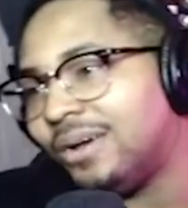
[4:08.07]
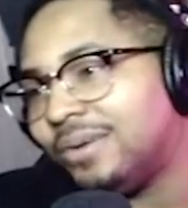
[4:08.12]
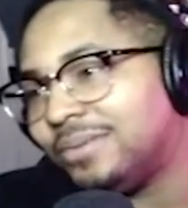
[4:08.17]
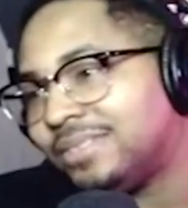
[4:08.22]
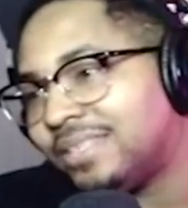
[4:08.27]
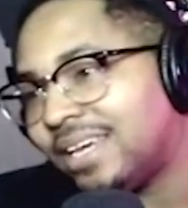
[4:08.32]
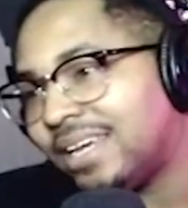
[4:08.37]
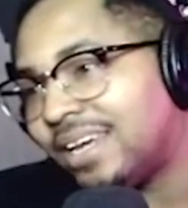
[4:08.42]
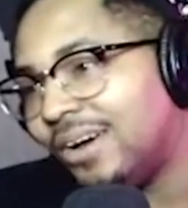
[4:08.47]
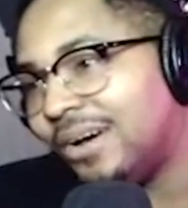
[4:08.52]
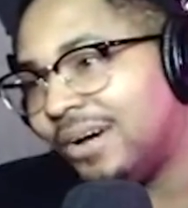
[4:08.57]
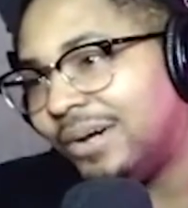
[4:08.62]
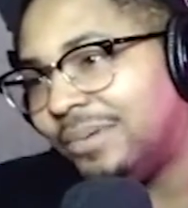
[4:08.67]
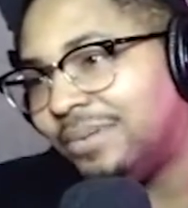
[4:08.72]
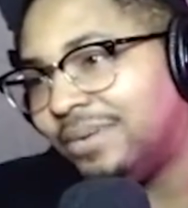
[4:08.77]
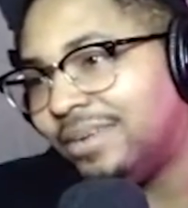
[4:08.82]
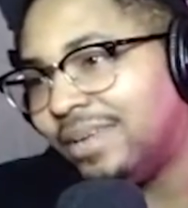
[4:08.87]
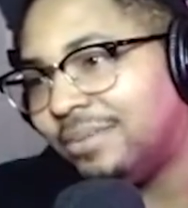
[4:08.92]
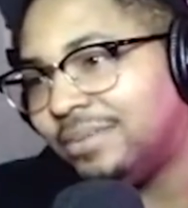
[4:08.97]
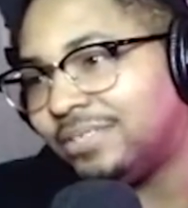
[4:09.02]
on a second. Hold
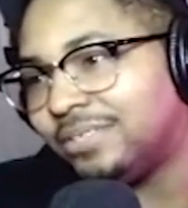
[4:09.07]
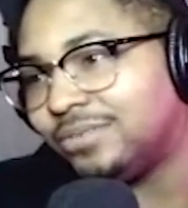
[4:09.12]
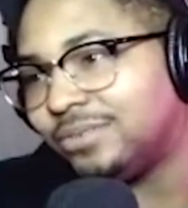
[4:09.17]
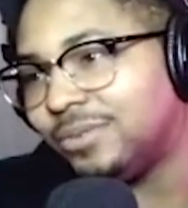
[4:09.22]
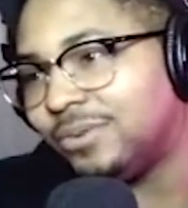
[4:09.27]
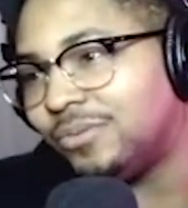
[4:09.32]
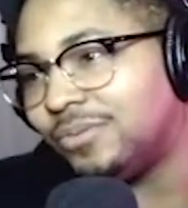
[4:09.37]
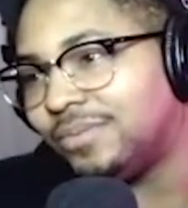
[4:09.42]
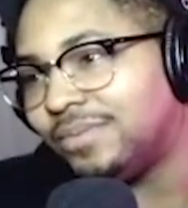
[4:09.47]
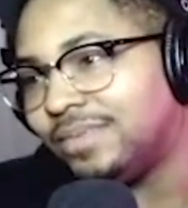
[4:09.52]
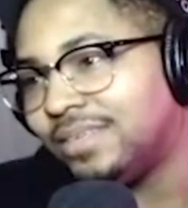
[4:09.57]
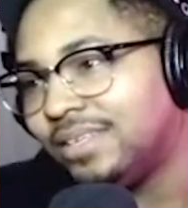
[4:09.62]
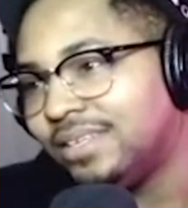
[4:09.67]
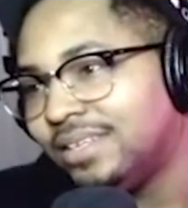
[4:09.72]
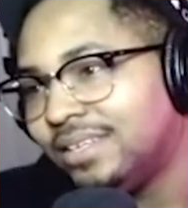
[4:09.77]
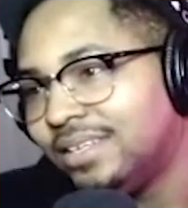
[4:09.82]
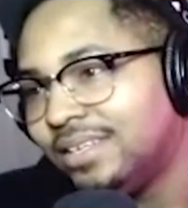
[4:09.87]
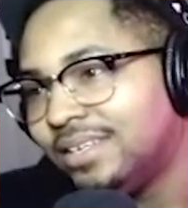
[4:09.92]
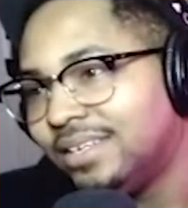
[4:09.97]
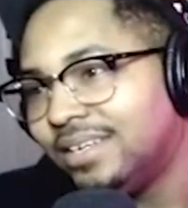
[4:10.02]
on. Let me just read.
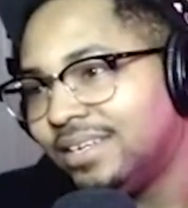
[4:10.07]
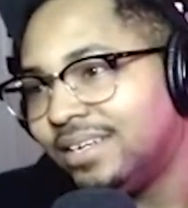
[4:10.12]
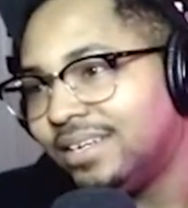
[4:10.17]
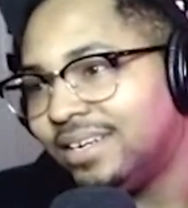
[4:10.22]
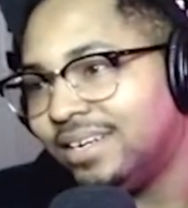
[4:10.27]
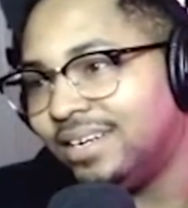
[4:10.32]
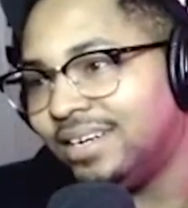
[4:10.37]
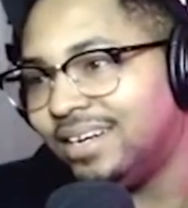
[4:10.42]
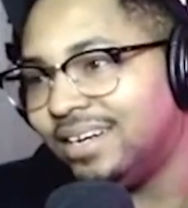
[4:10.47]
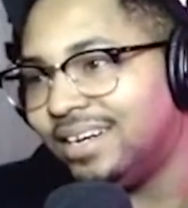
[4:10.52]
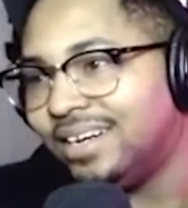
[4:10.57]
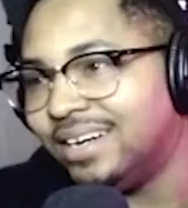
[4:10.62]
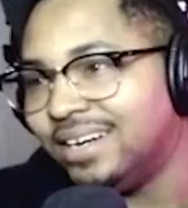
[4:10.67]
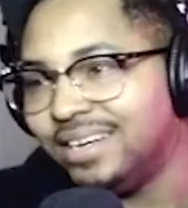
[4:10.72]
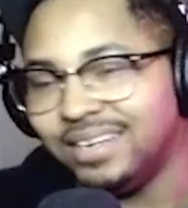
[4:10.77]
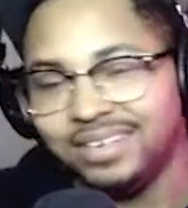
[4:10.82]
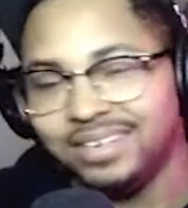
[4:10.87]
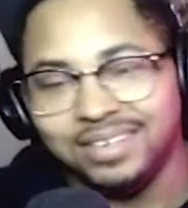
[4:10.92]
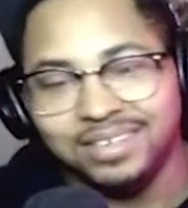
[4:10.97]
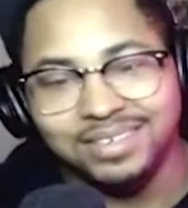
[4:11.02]

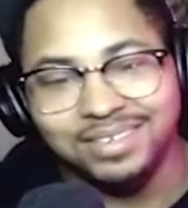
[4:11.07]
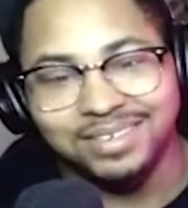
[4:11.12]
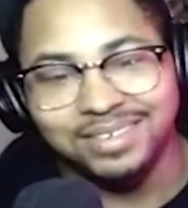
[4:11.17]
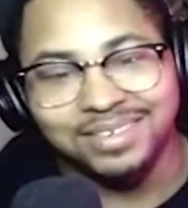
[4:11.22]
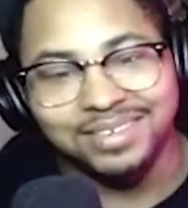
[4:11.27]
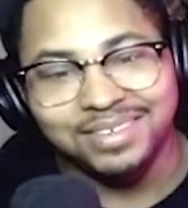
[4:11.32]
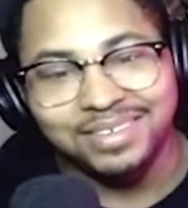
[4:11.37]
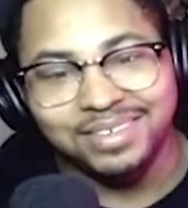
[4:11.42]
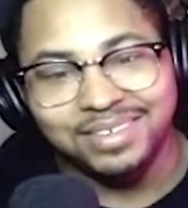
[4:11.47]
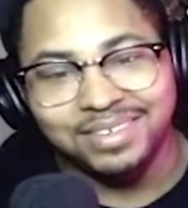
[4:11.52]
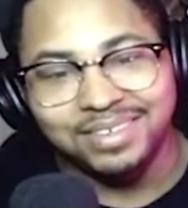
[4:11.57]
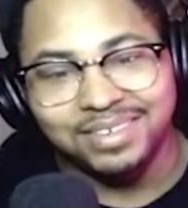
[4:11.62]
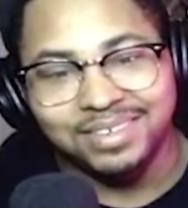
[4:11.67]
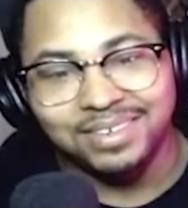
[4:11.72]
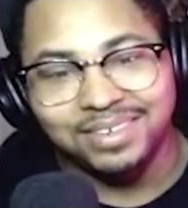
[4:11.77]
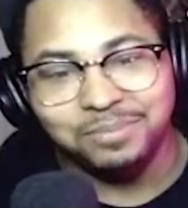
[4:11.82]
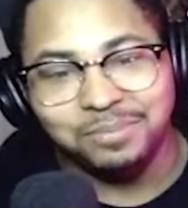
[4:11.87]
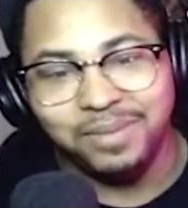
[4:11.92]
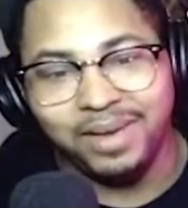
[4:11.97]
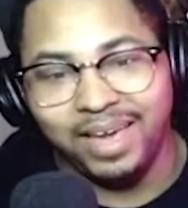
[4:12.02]
Ugh.
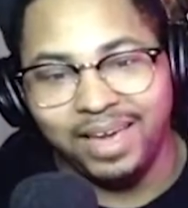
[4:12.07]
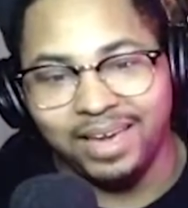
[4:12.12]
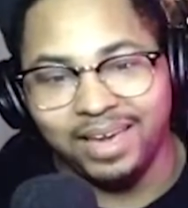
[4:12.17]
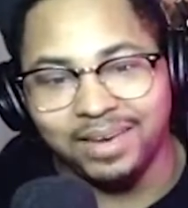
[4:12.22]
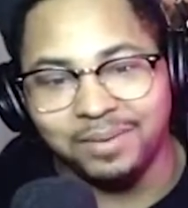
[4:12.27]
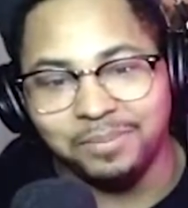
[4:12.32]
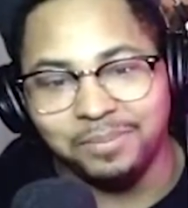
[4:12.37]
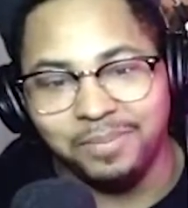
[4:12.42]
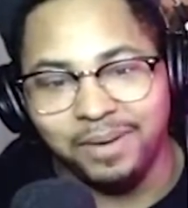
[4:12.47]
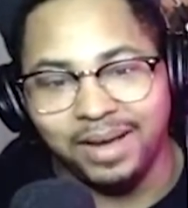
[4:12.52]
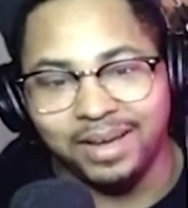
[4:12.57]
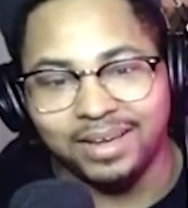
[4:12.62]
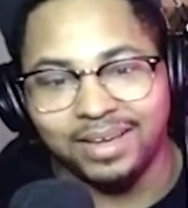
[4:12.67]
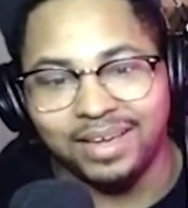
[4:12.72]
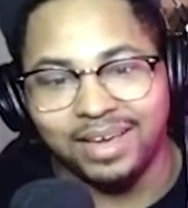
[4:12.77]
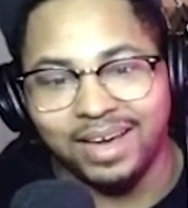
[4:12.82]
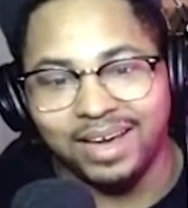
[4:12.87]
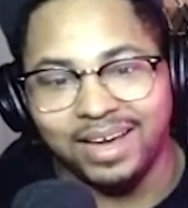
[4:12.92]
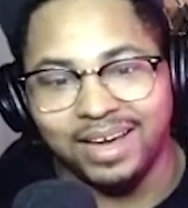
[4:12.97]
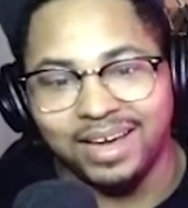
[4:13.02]
Man, my
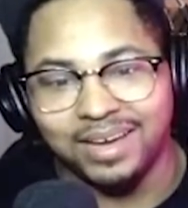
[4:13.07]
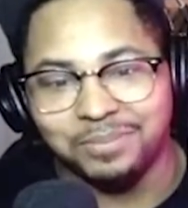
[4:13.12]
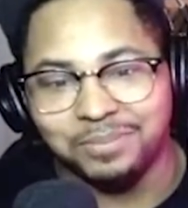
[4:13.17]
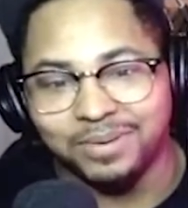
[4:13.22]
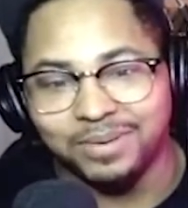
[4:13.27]
god,